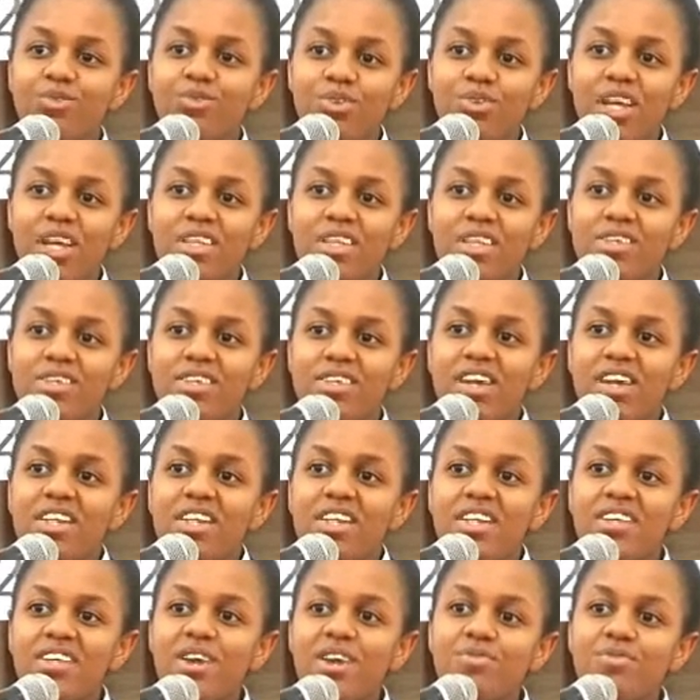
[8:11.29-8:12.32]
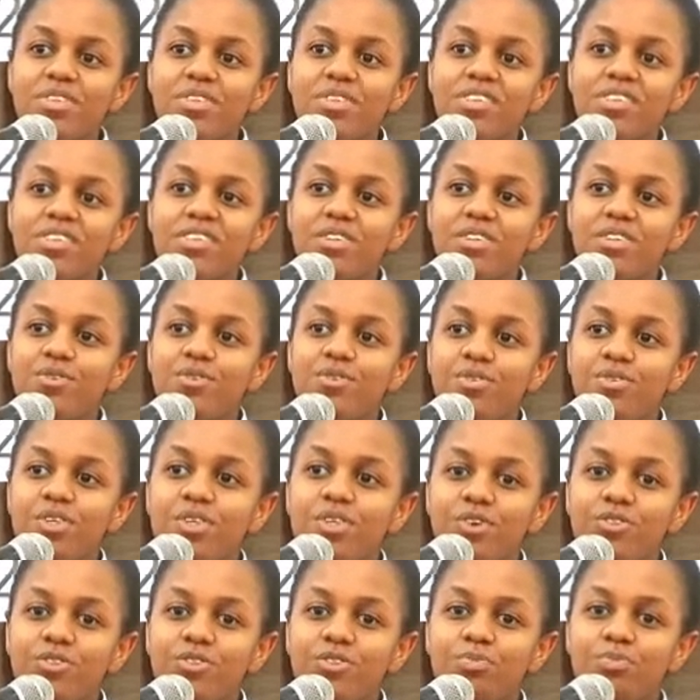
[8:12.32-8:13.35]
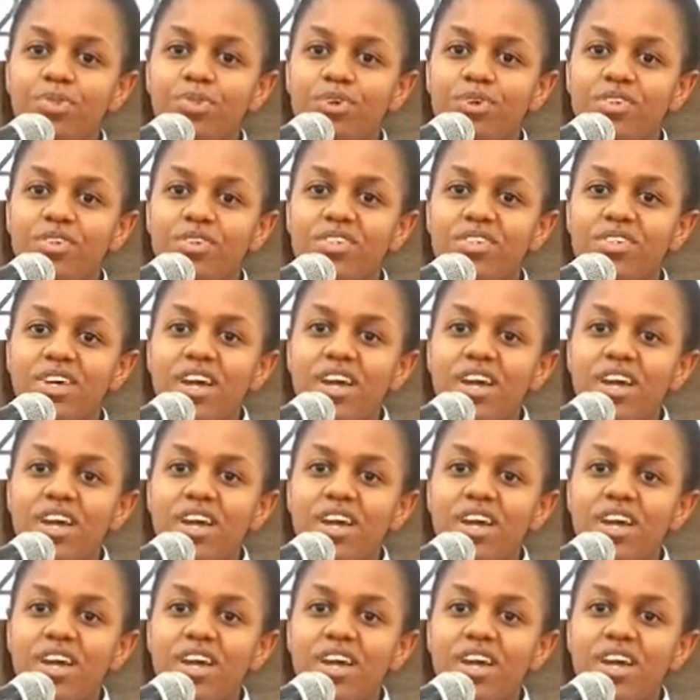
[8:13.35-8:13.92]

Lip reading: student, try visiting different hospitals,